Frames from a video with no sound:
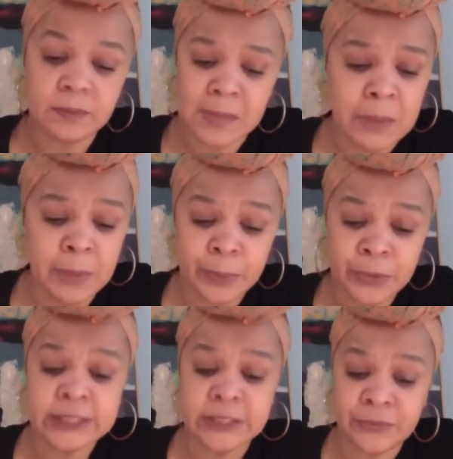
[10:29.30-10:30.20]
But
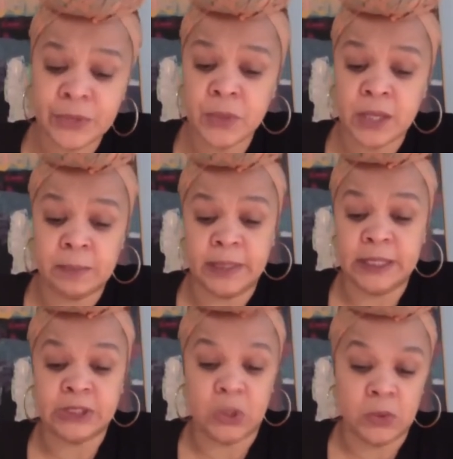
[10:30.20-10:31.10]
prison phone
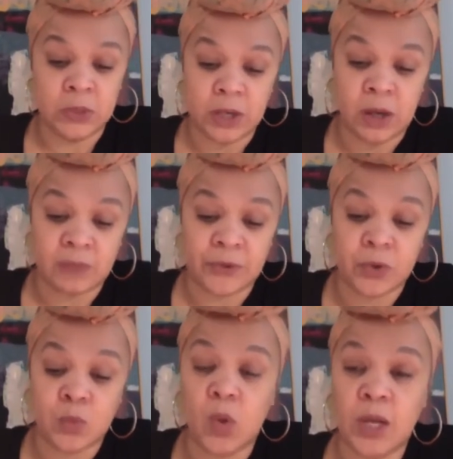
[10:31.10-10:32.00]
companies only
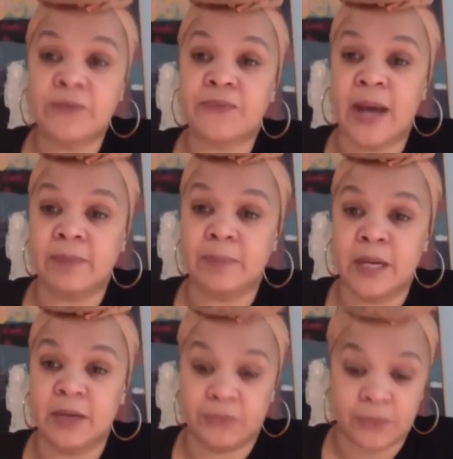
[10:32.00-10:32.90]
offered one five
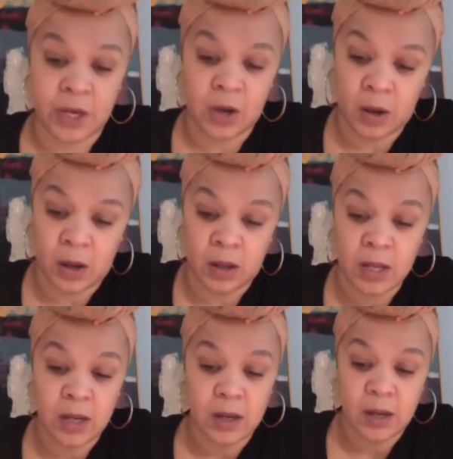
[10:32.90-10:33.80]
minute free call
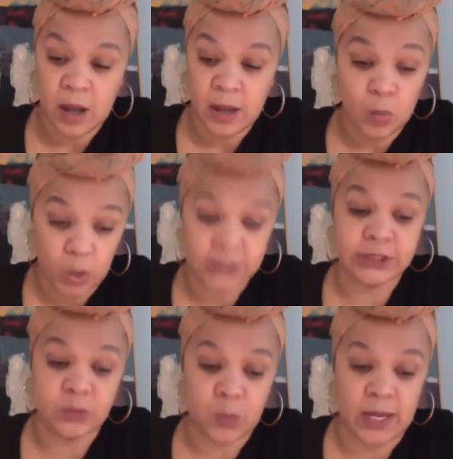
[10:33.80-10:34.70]
once
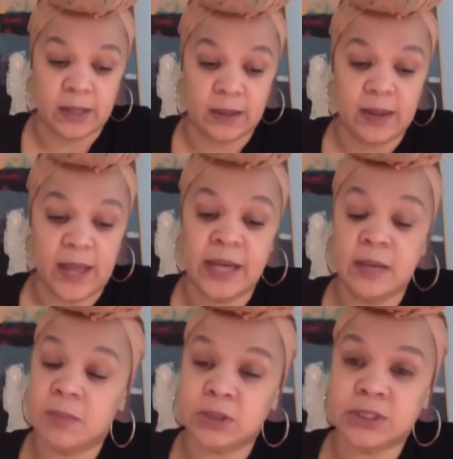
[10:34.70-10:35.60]
a week, and
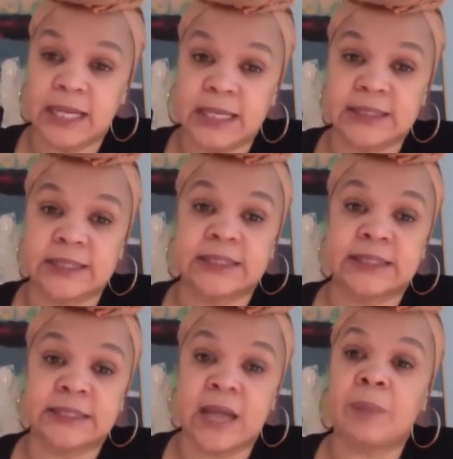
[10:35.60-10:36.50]
in most cases,
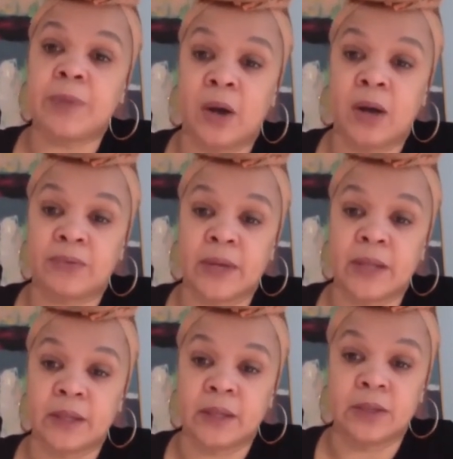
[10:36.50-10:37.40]
stopped
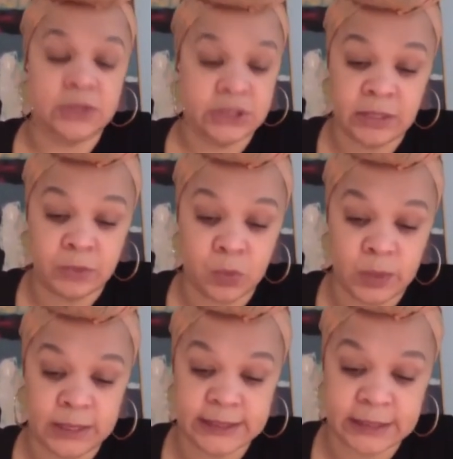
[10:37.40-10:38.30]
offering those several
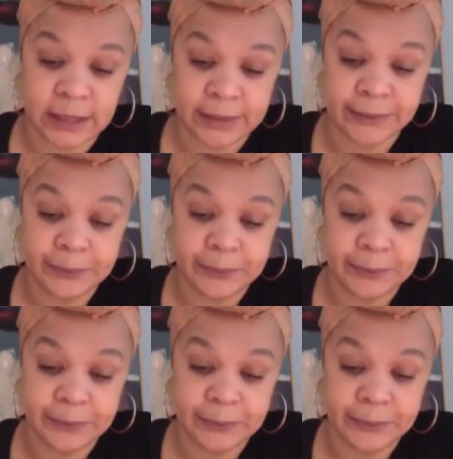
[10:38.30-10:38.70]
weeks ago.